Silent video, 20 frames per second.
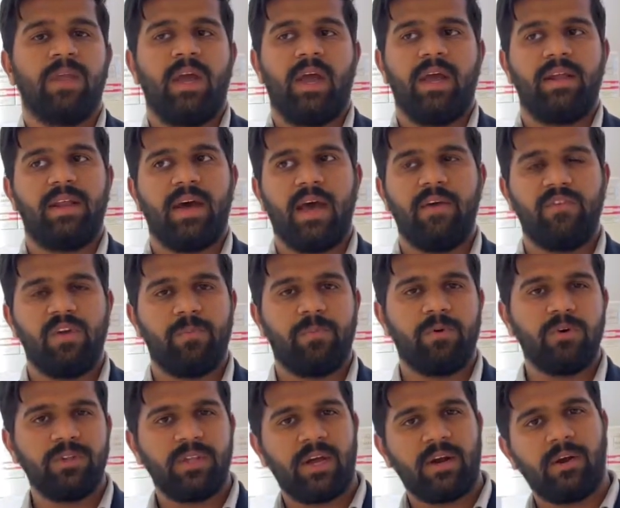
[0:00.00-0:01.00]
and I will
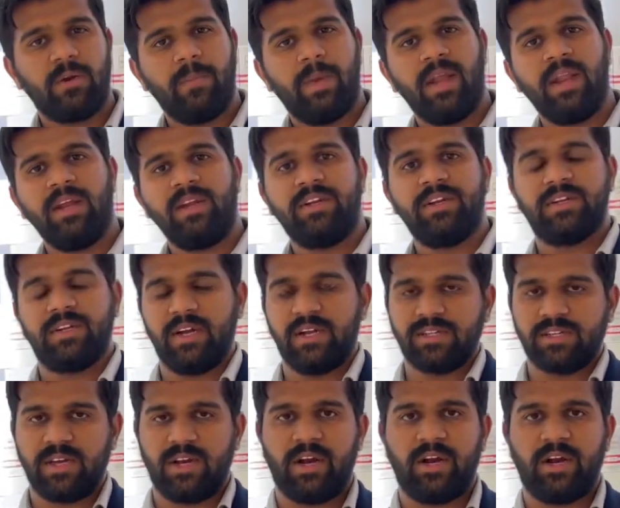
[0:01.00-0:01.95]
put the remaining details in a